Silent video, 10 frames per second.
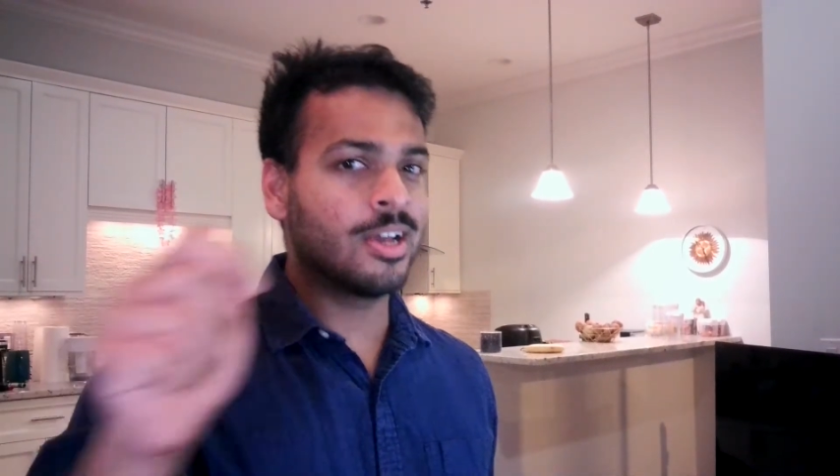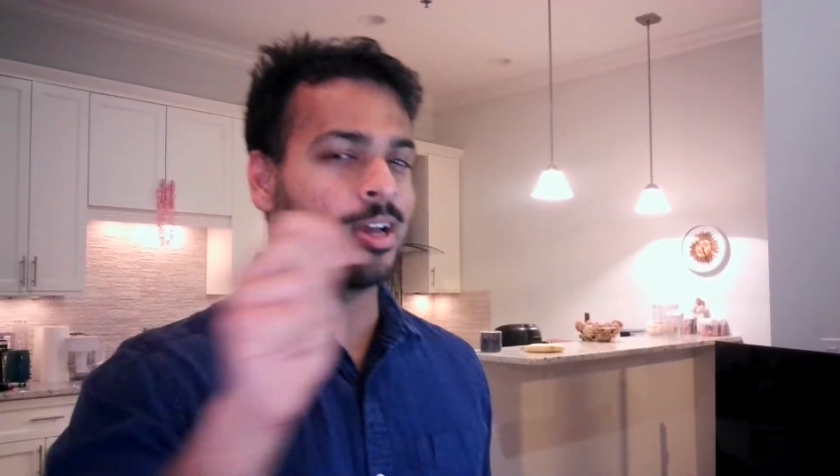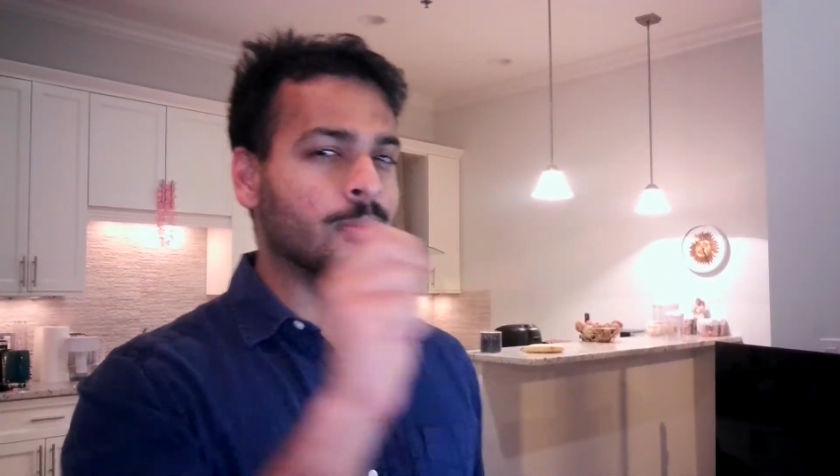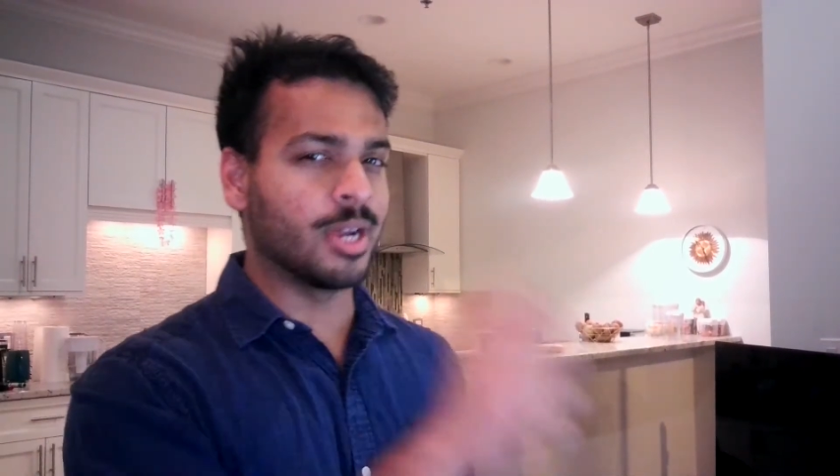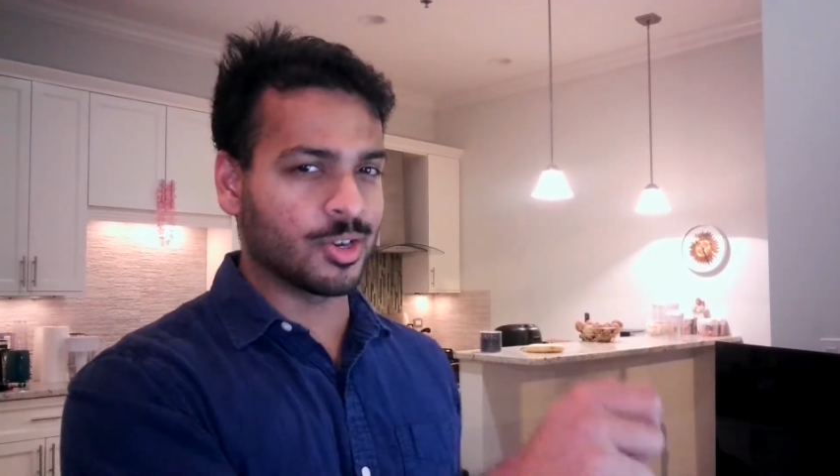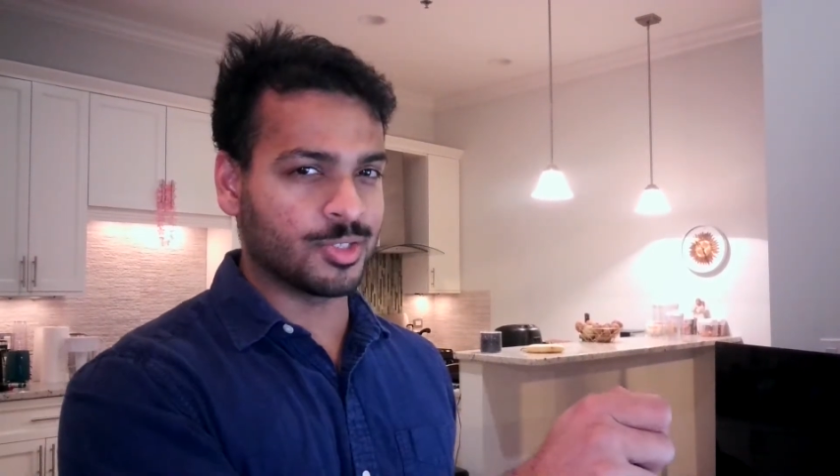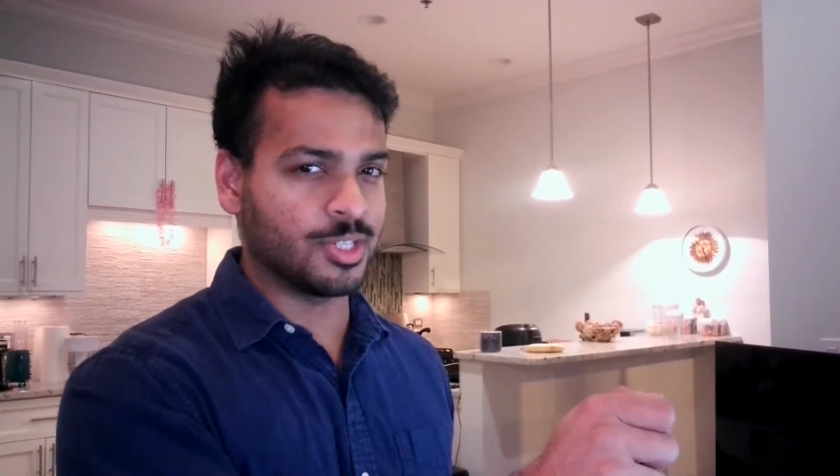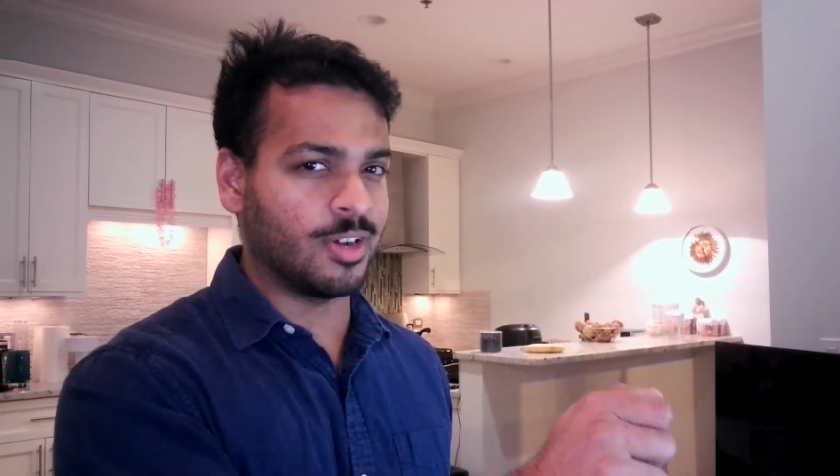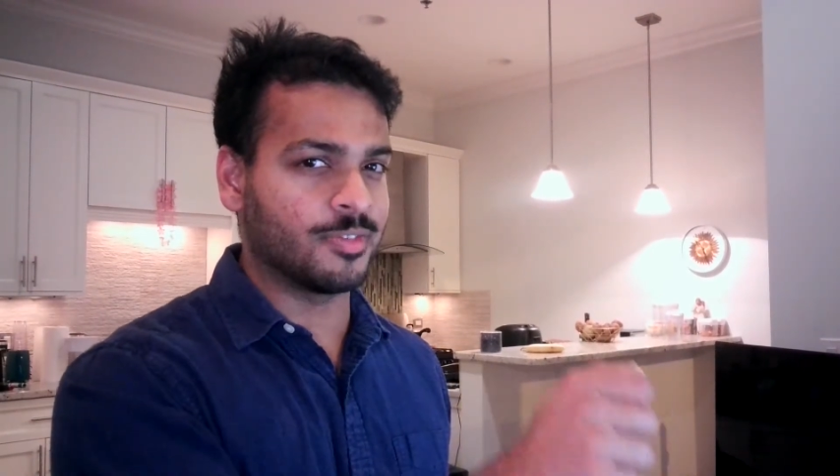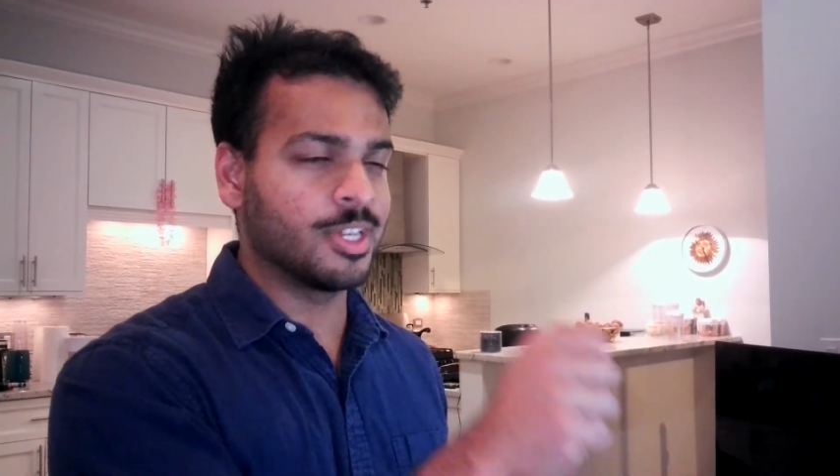and
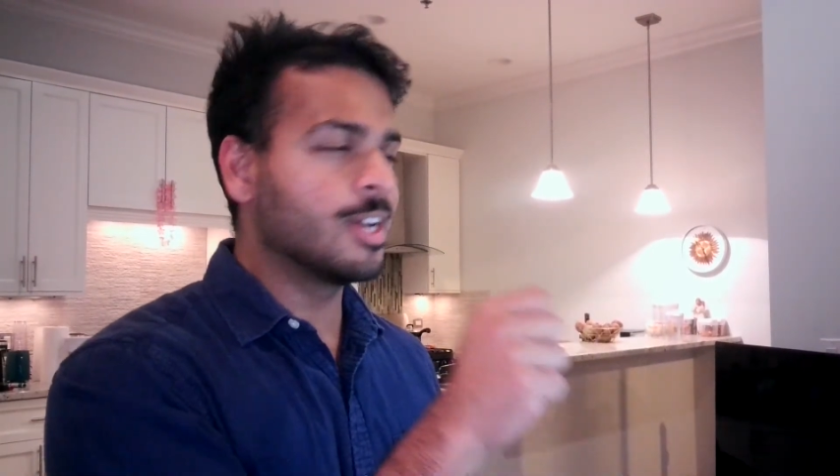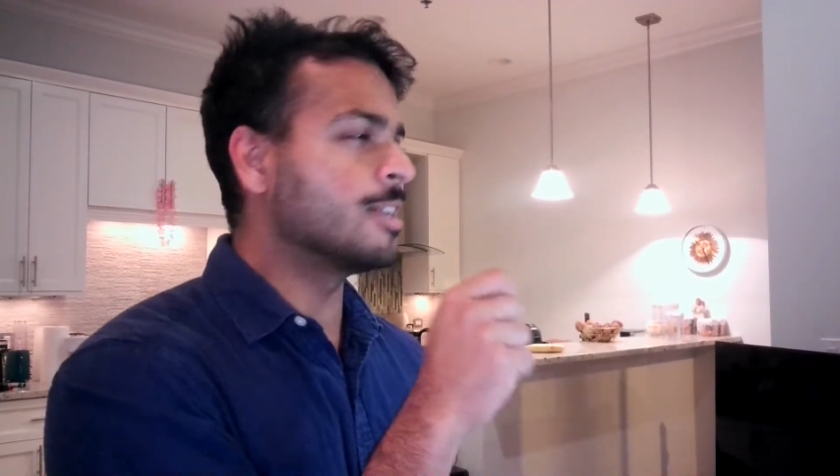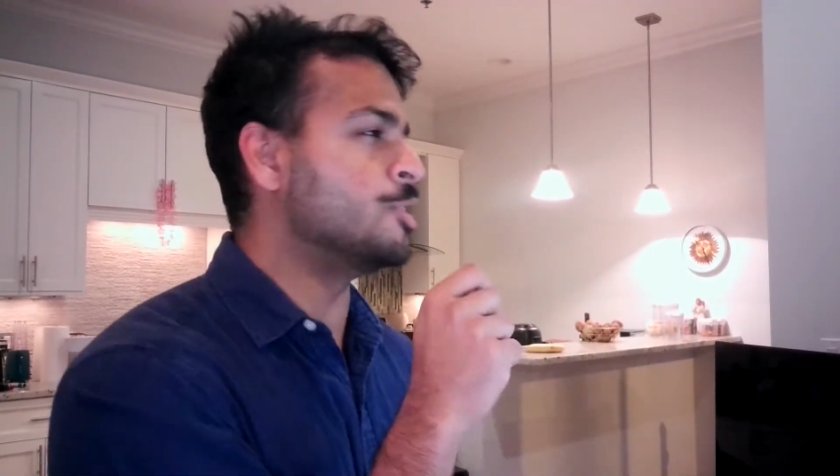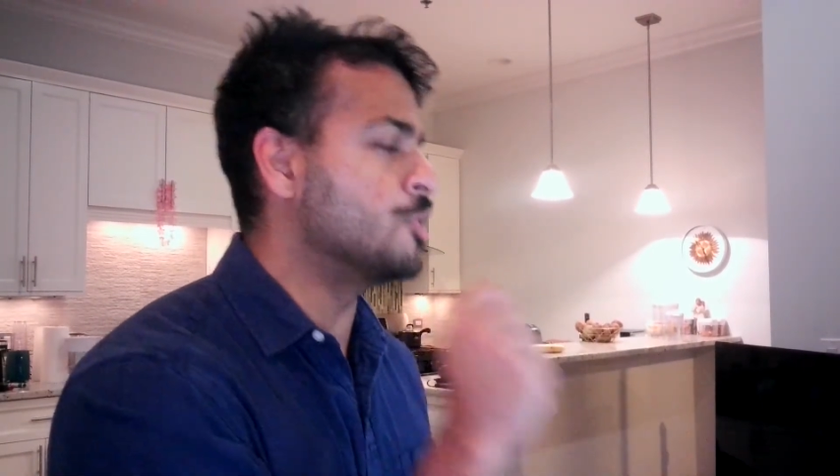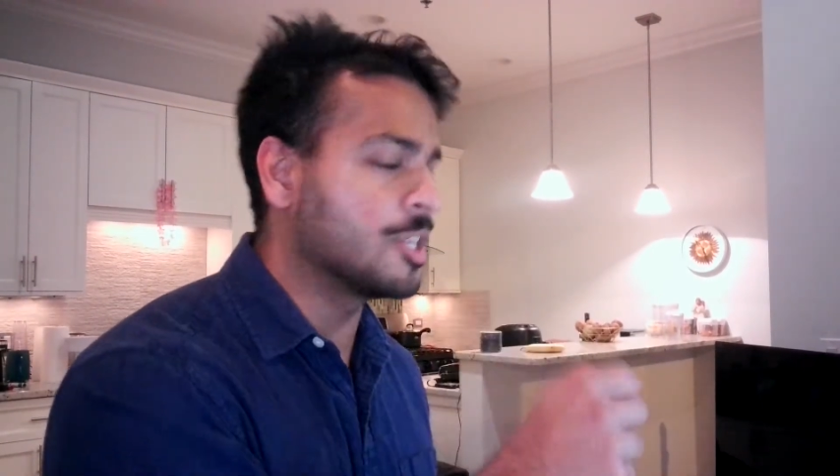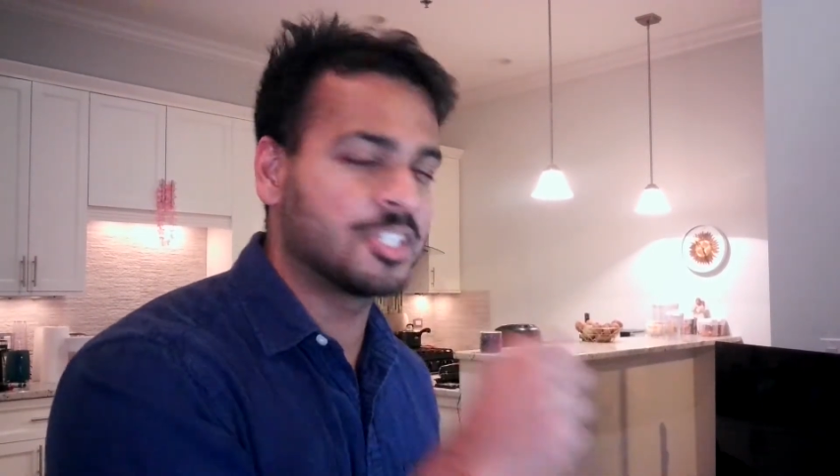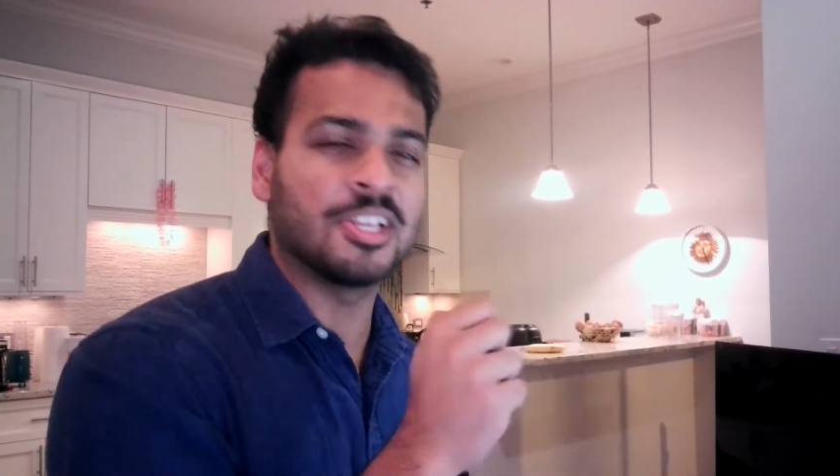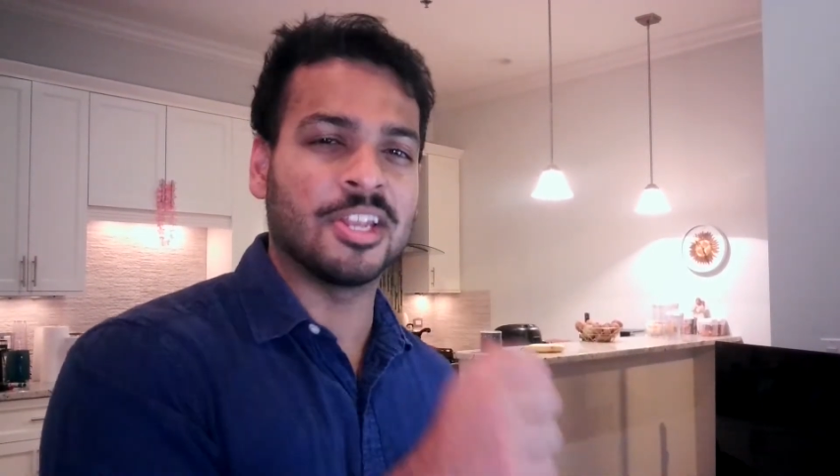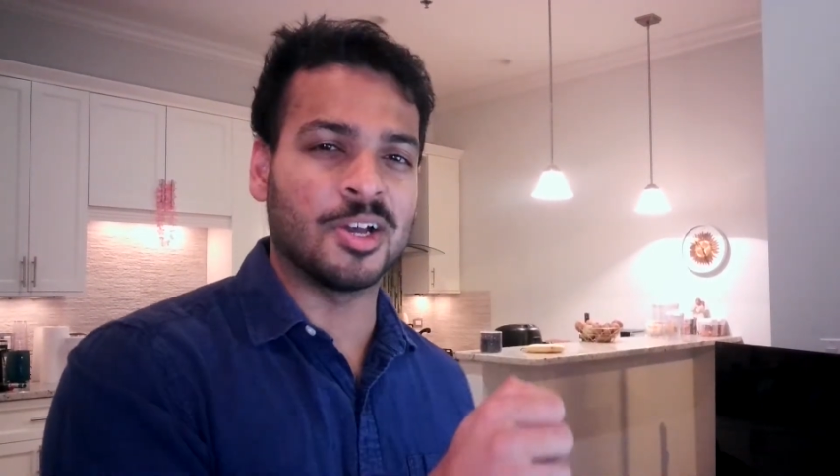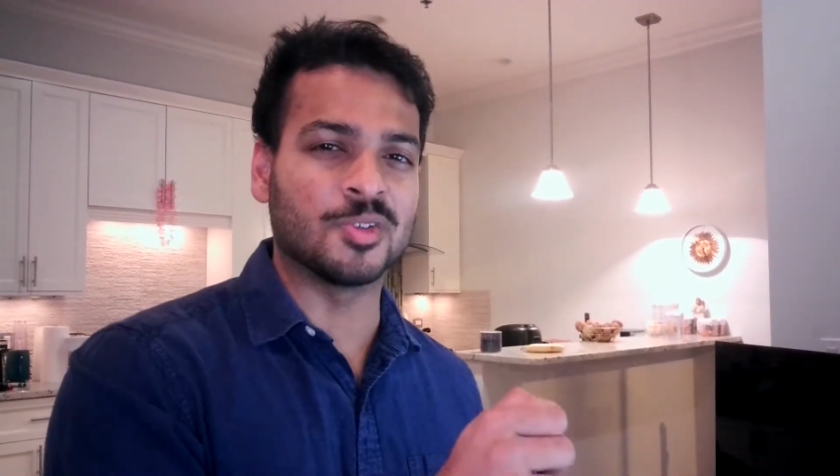Microsoft just
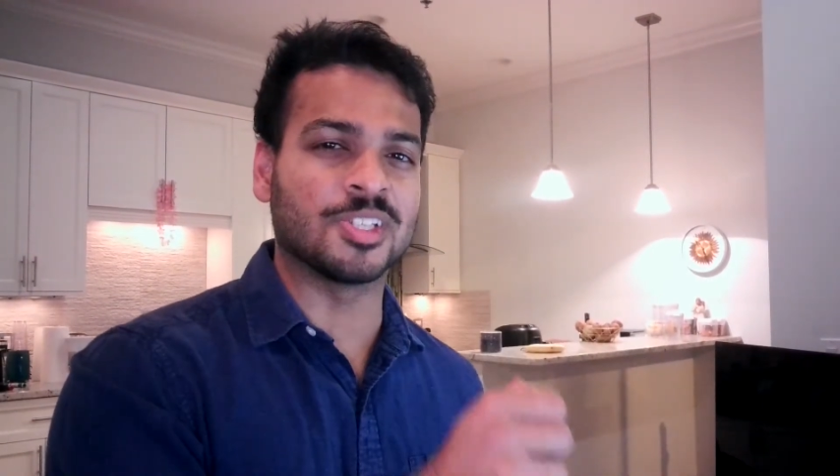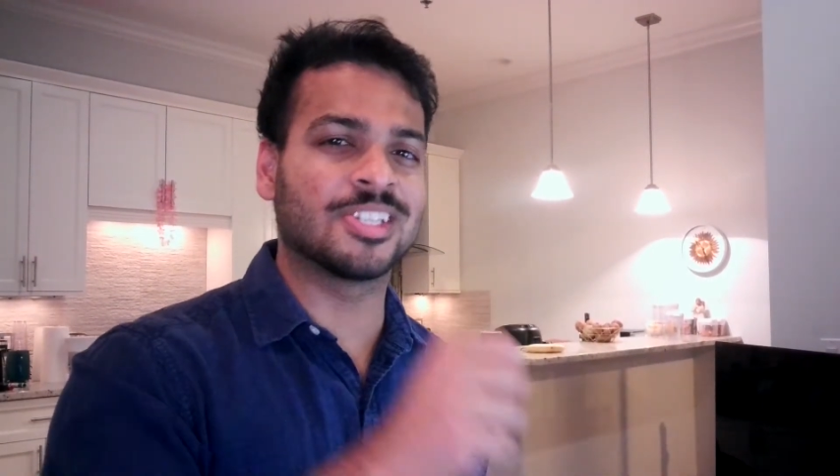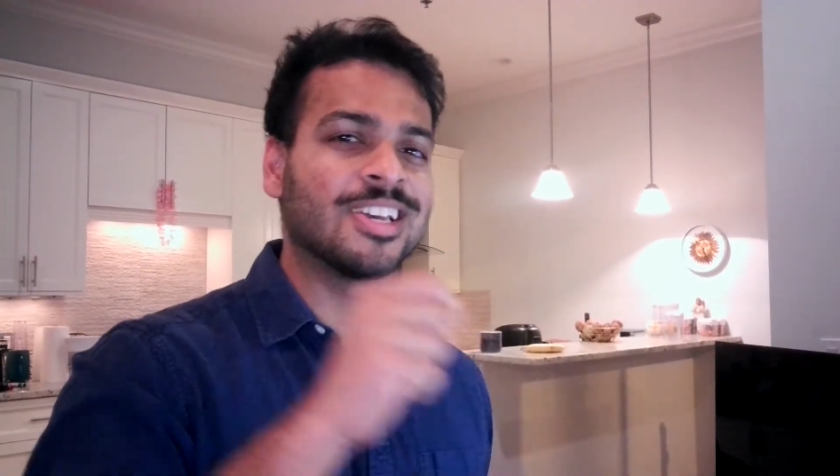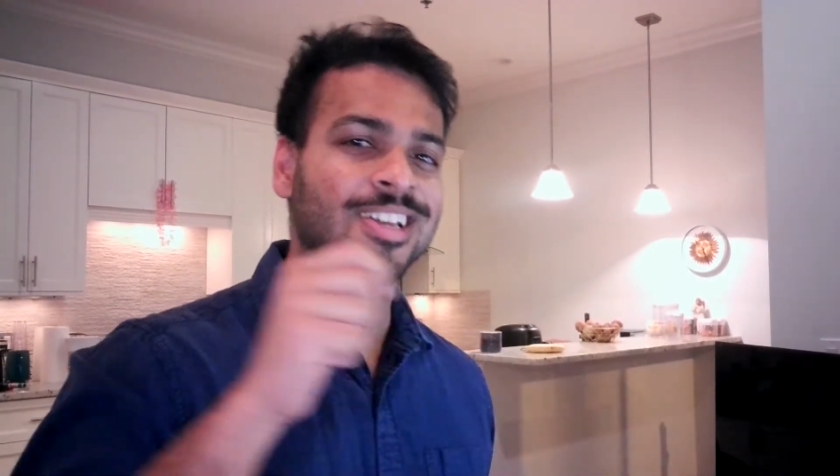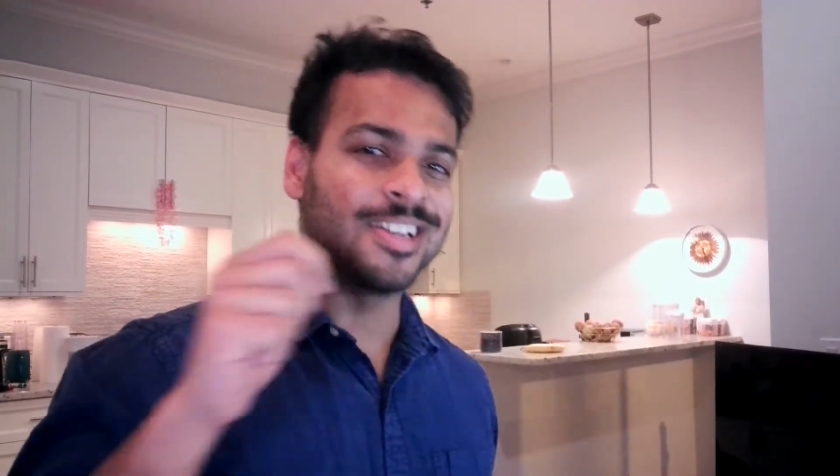announced